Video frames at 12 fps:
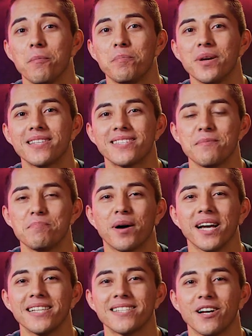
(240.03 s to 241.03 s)
Bits and
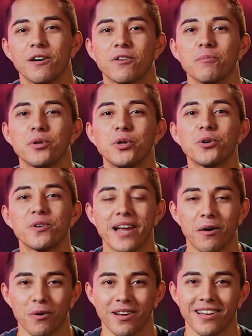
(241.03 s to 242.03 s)
Bytes of Computer
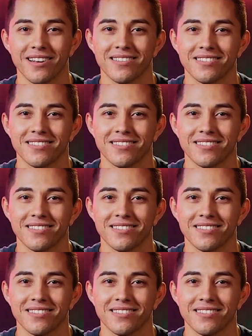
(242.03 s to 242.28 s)
Networking.